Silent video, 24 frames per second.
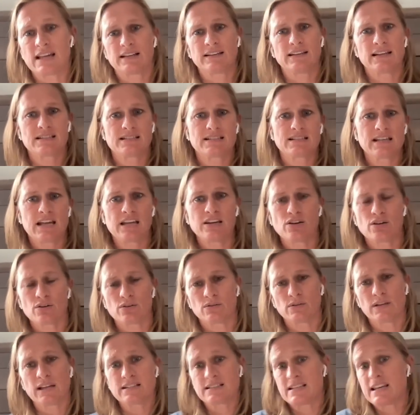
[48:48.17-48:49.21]
Like let's
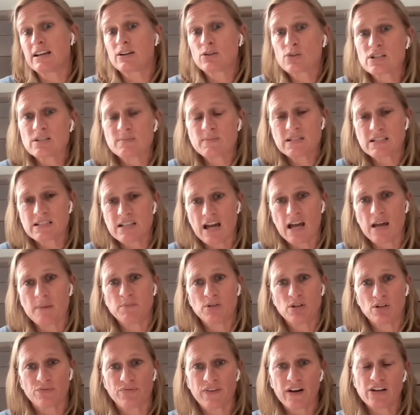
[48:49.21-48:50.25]
say Christmas
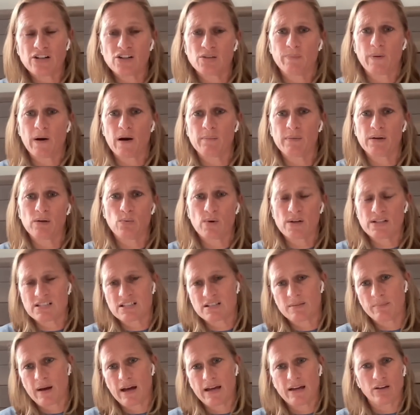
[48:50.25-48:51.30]
time, your fire department
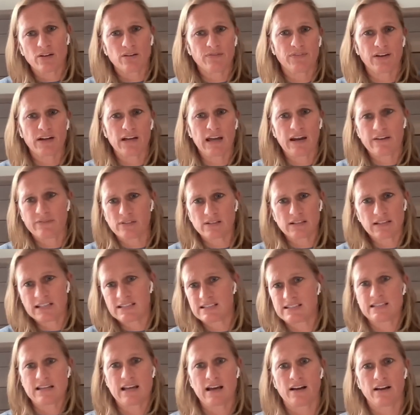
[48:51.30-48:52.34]
wants to buy all the fire
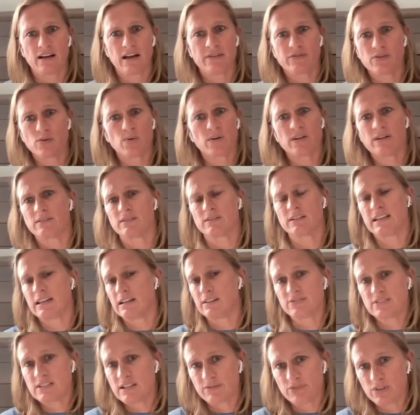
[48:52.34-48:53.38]
gets everyone a
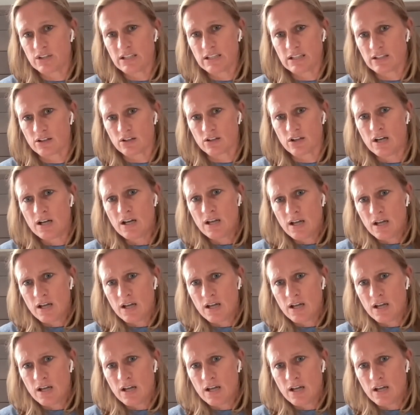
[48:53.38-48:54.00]
gift every year.